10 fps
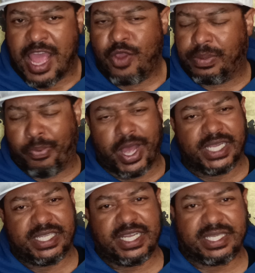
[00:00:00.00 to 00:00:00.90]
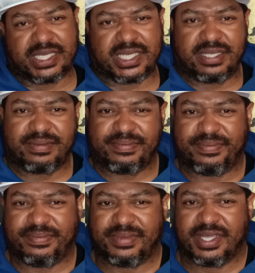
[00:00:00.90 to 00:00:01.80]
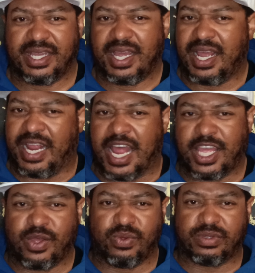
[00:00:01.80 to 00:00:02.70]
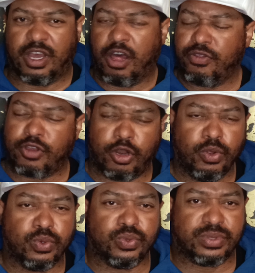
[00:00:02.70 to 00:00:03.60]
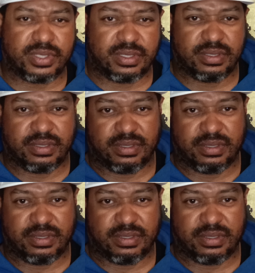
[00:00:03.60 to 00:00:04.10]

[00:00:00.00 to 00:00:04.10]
I use presidents, and I use other clues